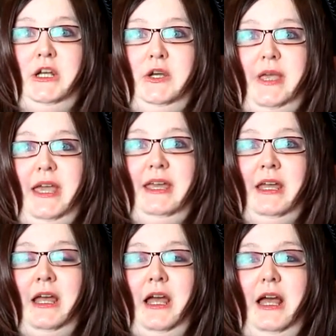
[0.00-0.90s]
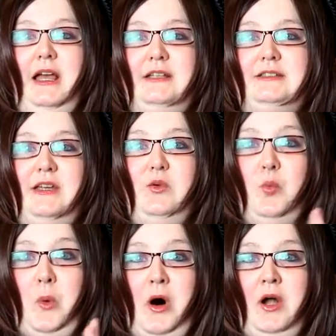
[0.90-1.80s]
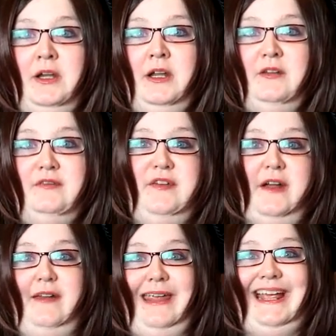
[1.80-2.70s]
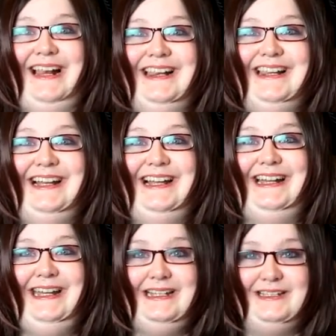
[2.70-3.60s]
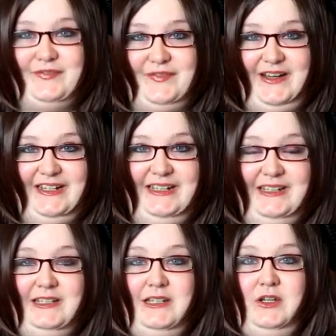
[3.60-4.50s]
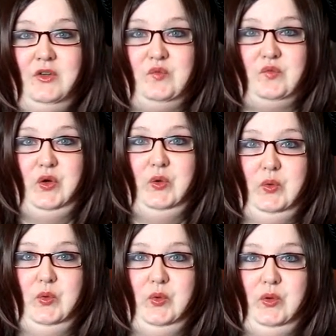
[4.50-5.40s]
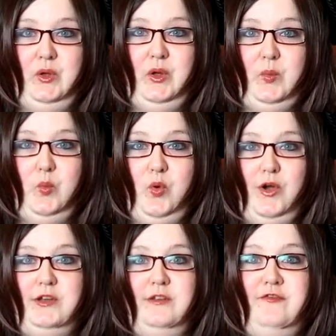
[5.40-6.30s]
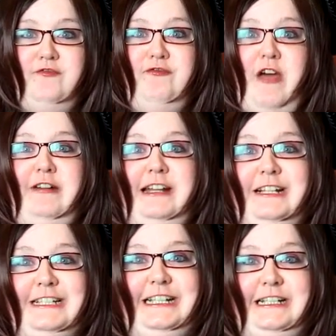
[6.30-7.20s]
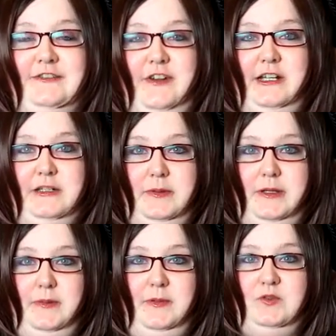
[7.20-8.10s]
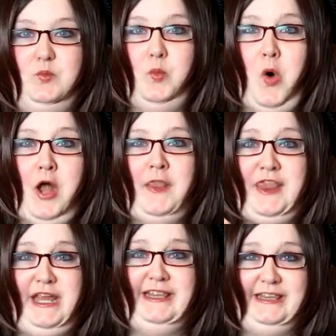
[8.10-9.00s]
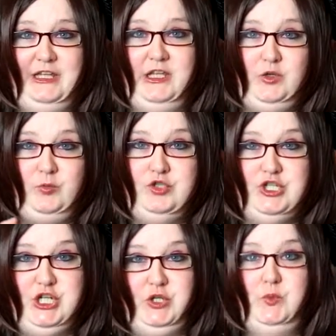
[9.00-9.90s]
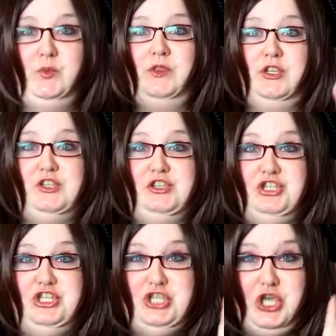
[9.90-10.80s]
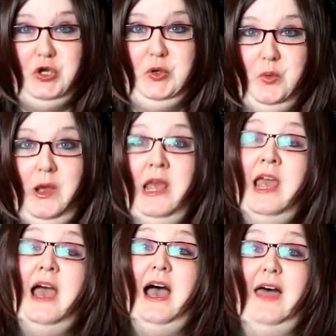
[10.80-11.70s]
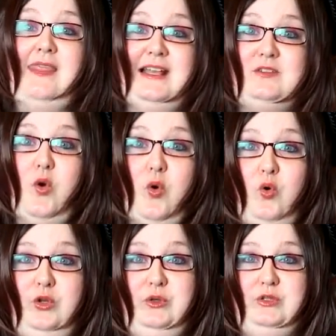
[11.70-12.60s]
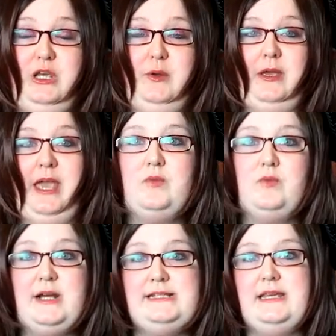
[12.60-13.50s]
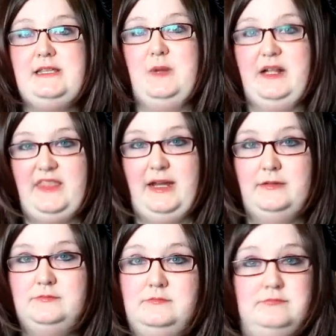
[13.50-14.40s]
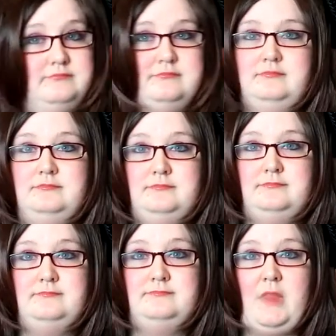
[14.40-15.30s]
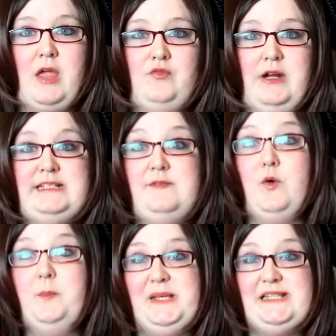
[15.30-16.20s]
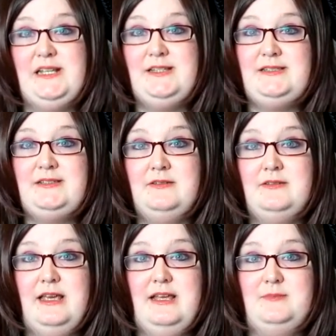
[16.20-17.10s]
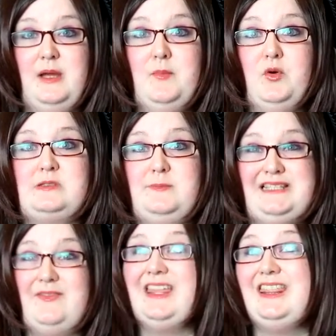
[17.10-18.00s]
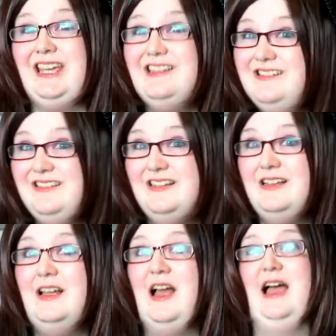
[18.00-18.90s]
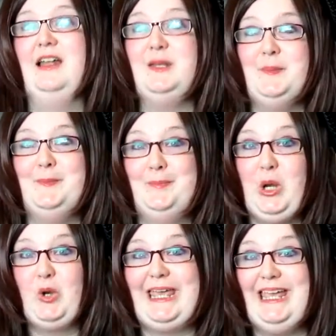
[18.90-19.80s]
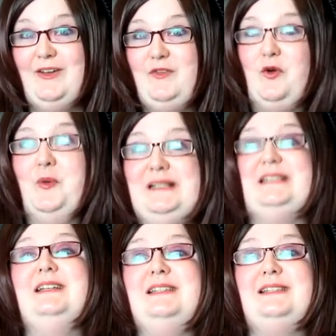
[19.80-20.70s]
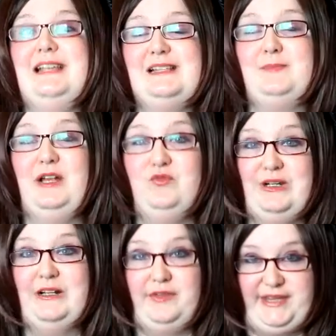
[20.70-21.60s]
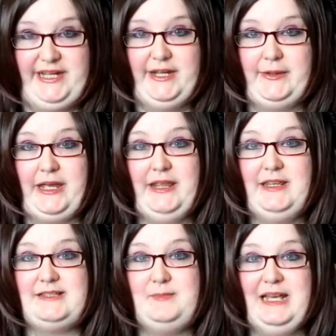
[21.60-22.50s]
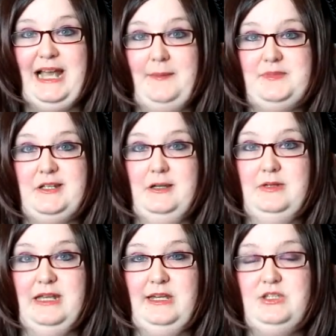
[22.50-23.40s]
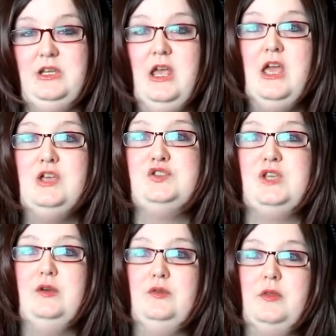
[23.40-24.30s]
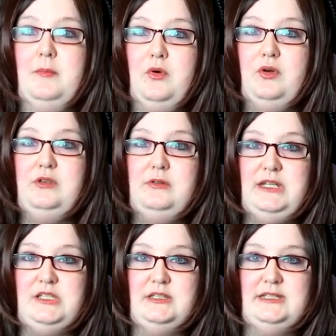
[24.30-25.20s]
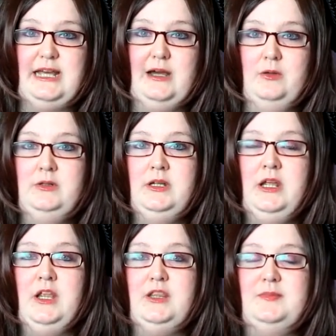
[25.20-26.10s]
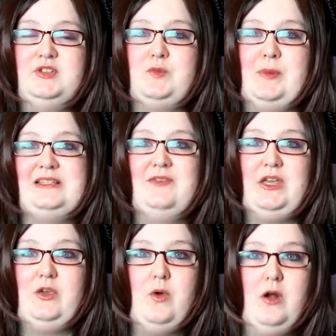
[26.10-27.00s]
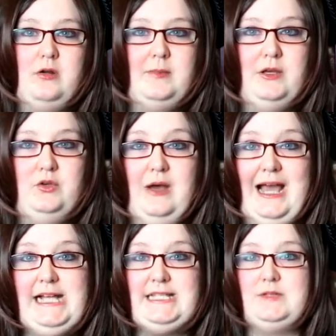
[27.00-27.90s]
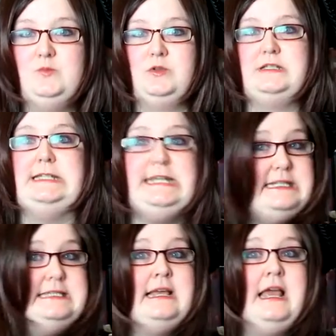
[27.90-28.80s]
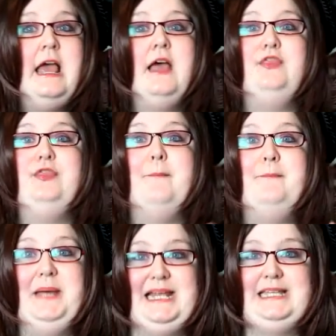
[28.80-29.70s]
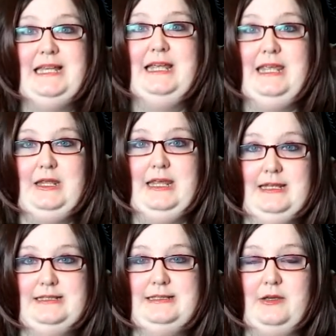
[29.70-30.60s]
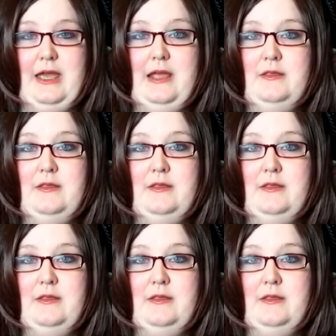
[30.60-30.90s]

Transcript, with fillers: Okay, uh, so one very clearly defined role, one very clearly defined purpose, one thing that you do that's you and that's all you do, okay? Writing is my thing. Writing for business is my more specific thing and blogging for business is my real thing, okay? That's my absolute niche. So the more you niche it down, the more specific you are about your hat and what it is, the better it is, okay?